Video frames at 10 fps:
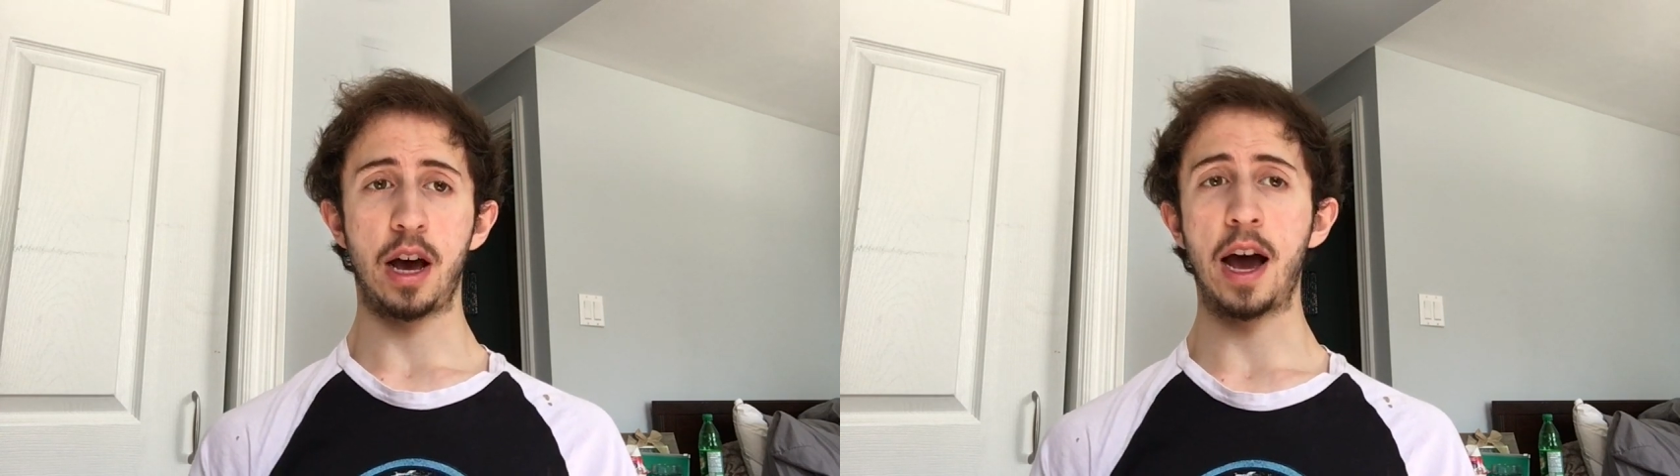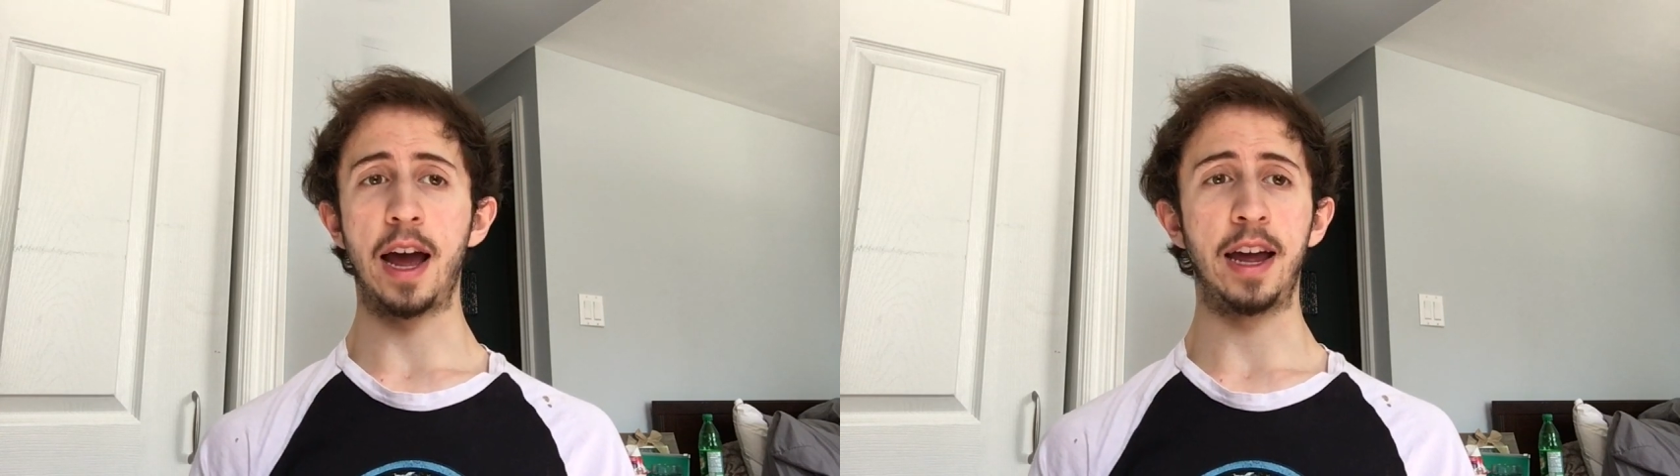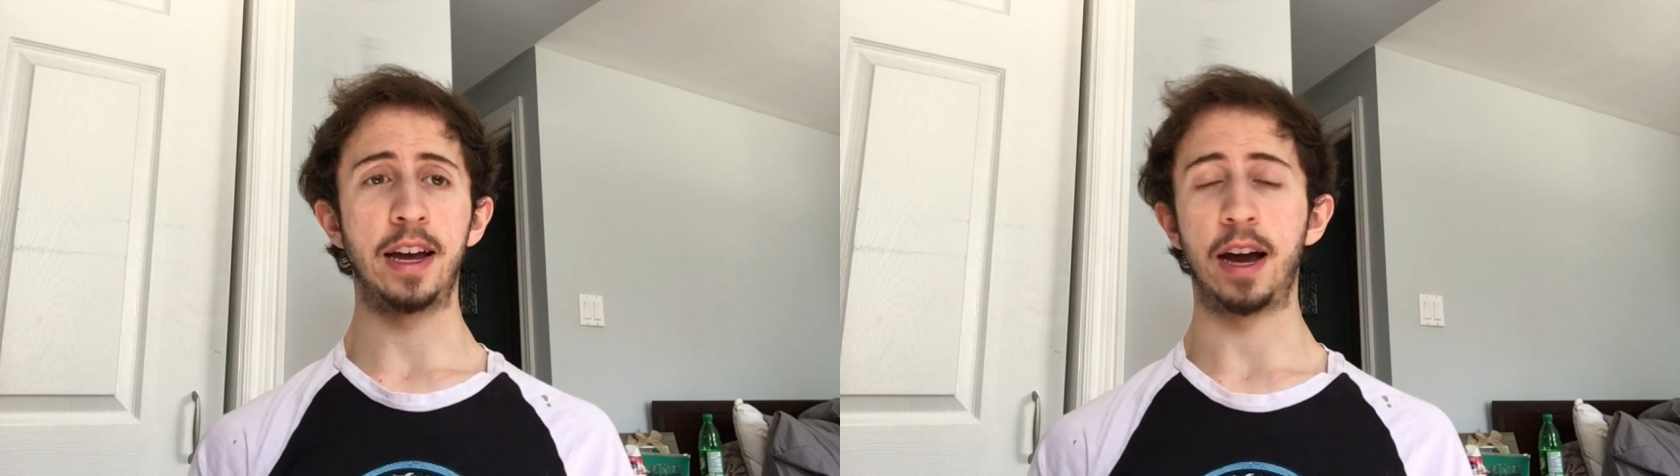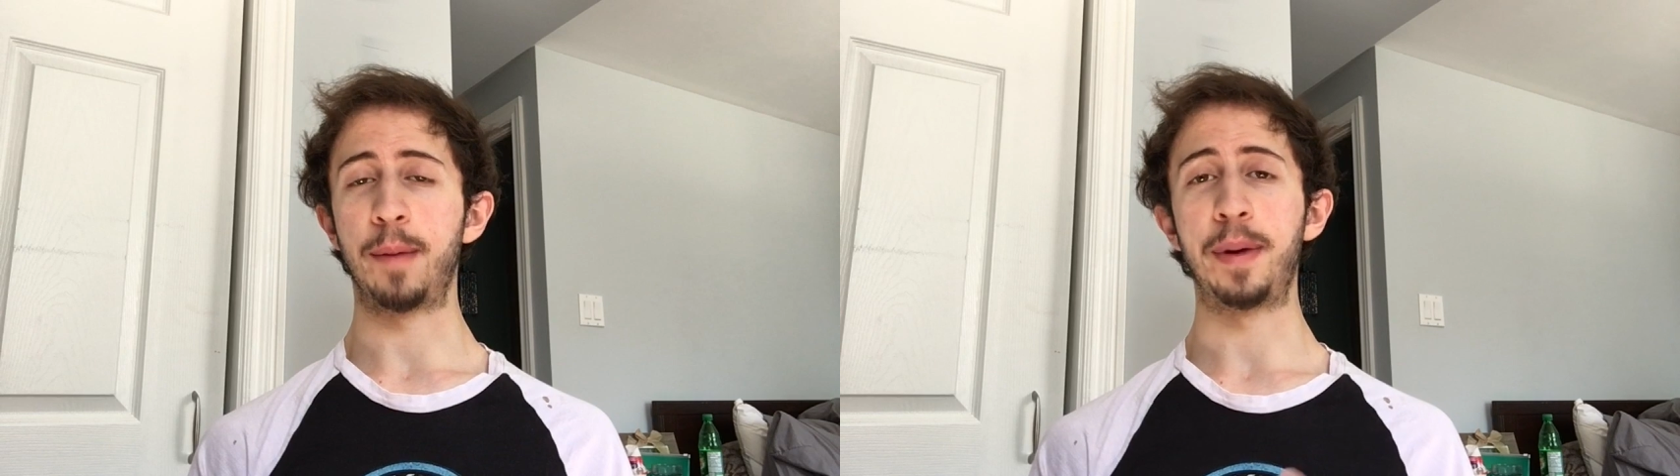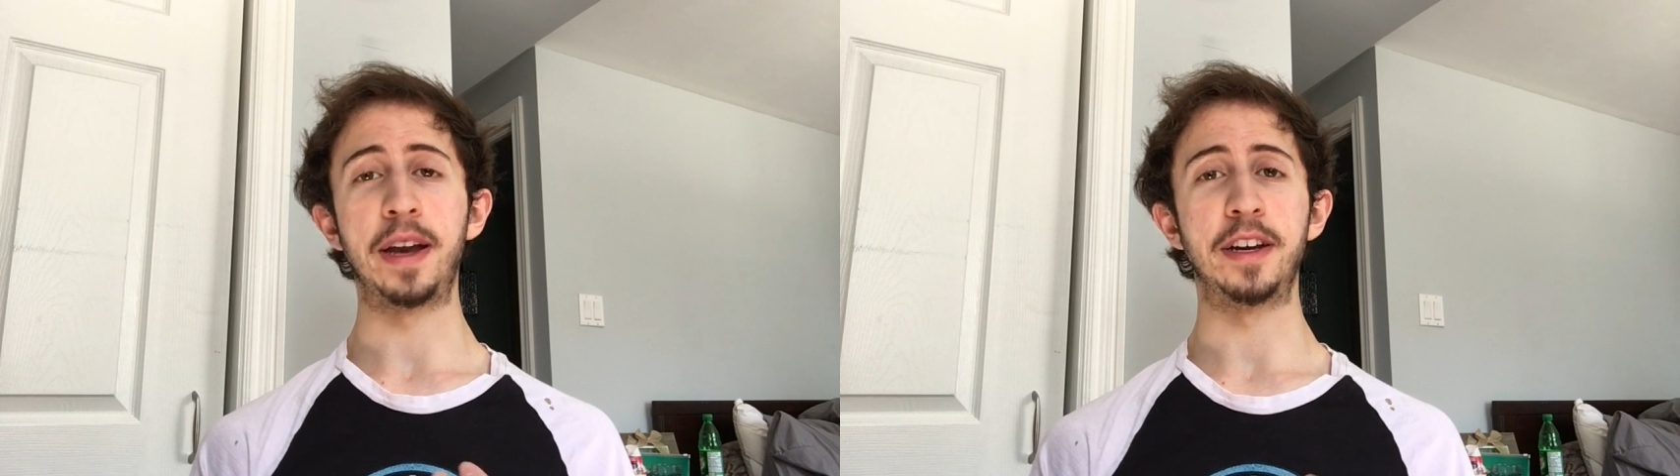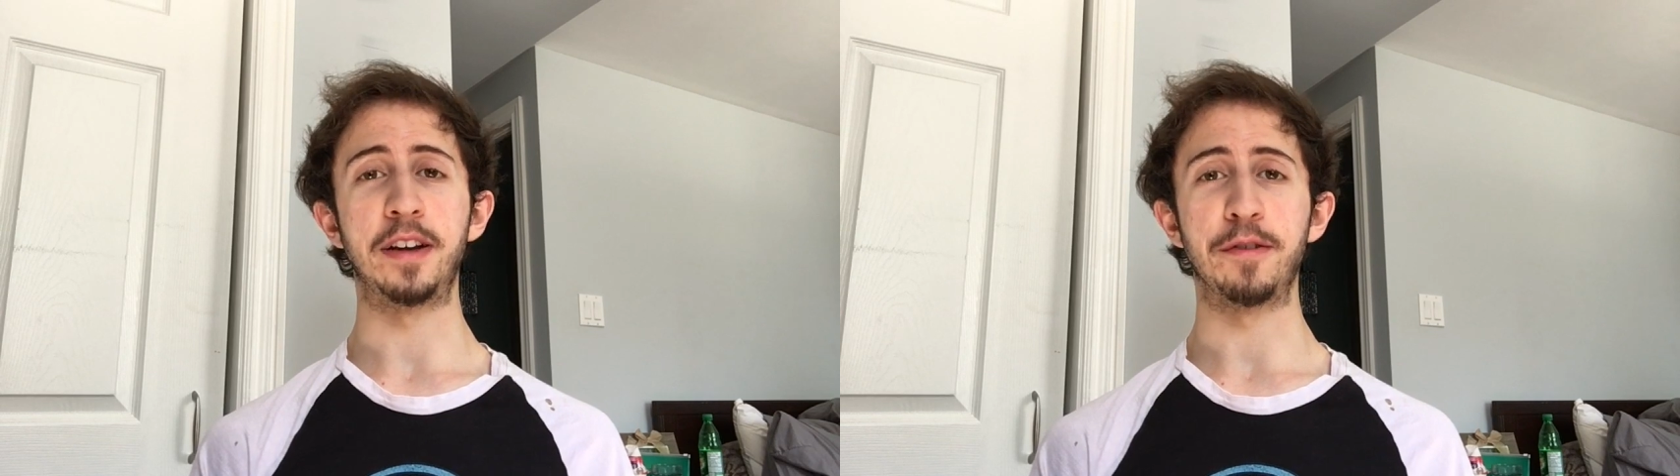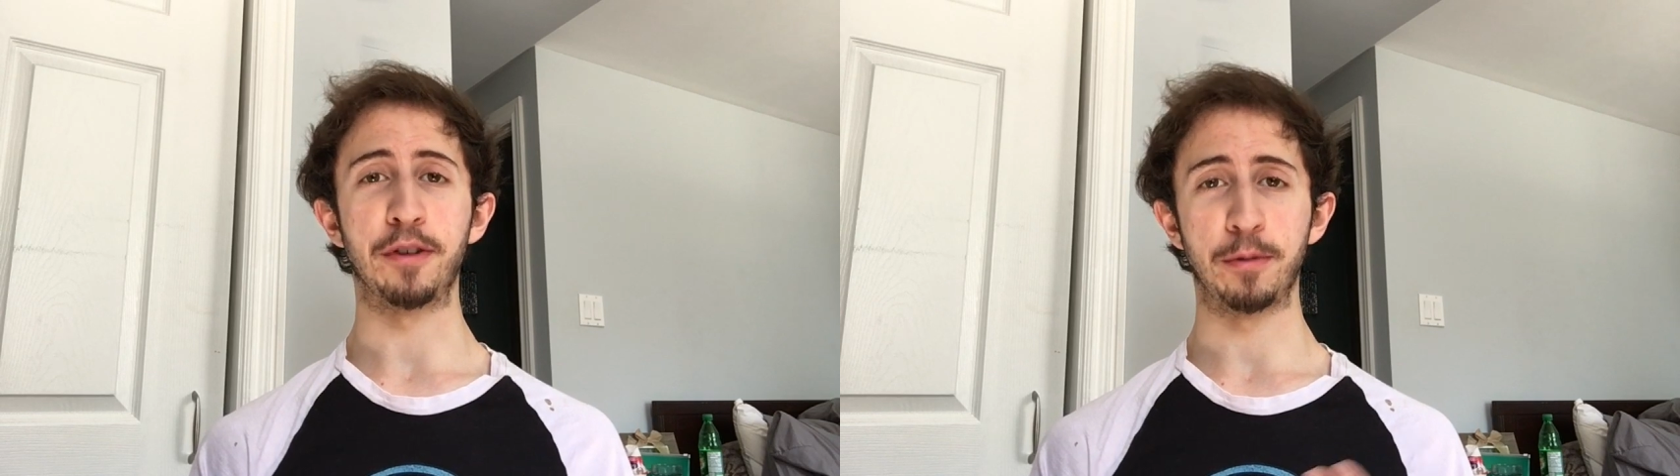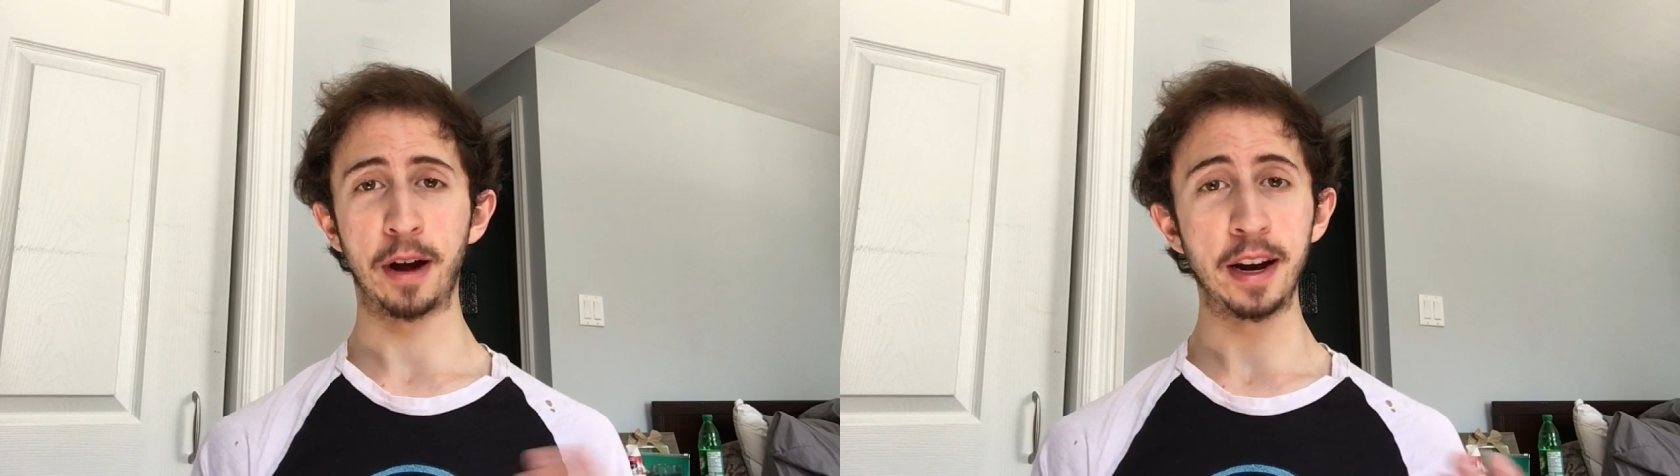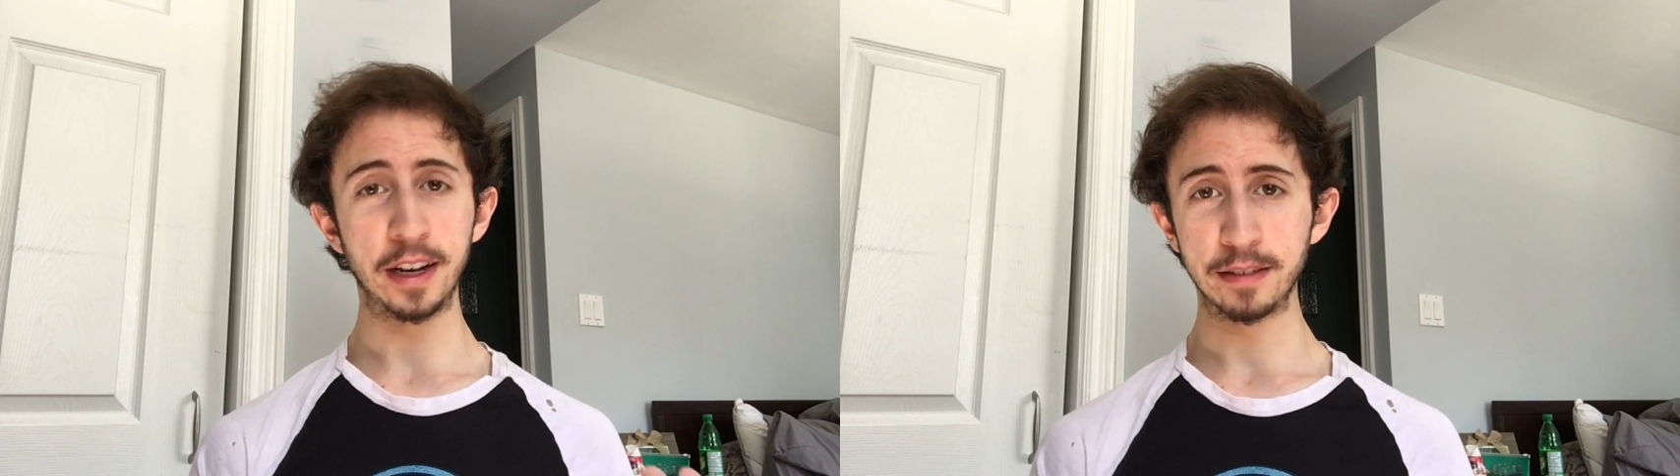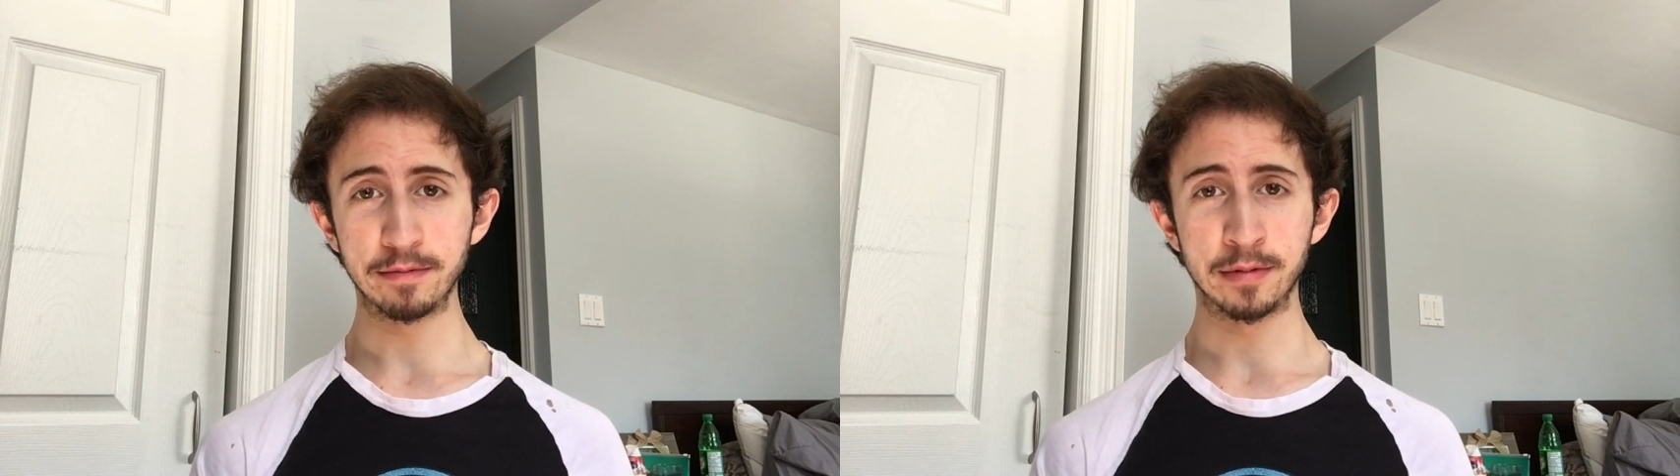I abandoned it for
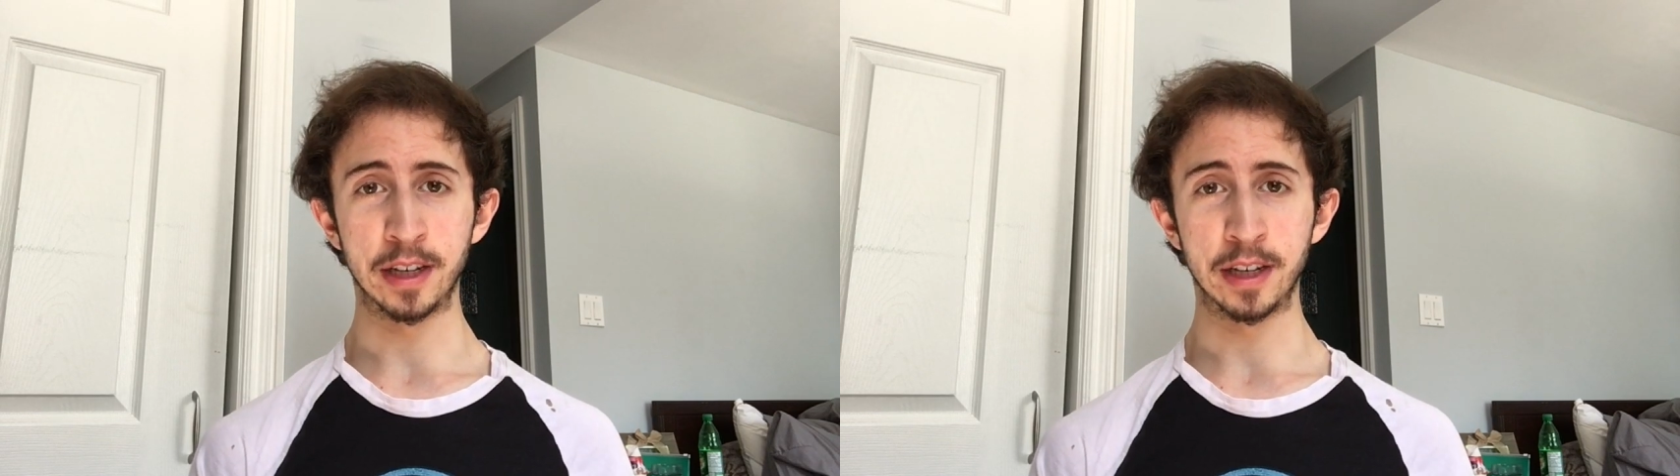writing,